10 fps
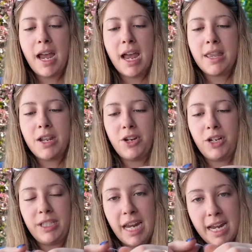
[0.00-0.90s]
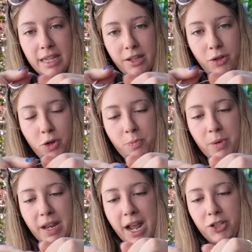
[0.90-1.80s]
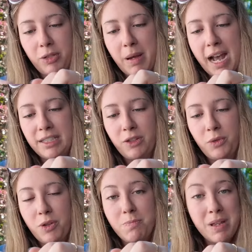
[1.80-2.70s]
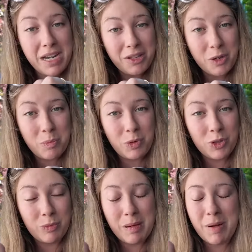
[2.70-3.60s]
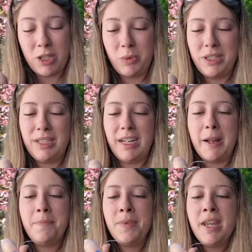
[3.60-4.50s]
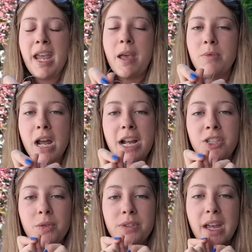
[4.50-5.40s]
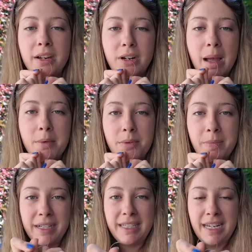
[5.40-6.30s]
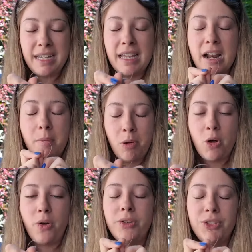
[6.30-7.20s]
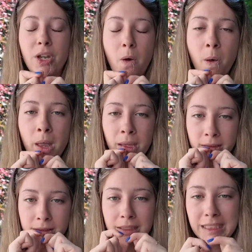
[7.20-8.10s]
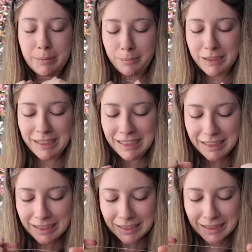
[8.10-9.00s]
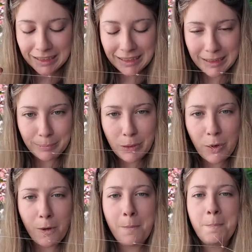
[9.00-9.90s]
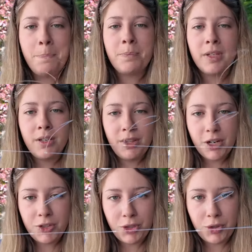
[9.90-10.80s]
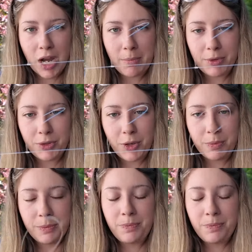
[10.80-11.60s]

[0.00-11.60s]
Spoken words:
And then you're gonna take the loop and actually pass it through the mini loop you just made by twisting it. And what I do is I grab it with my teeth and I'll pull. So grab my teeth and pull. There's your dropper loop.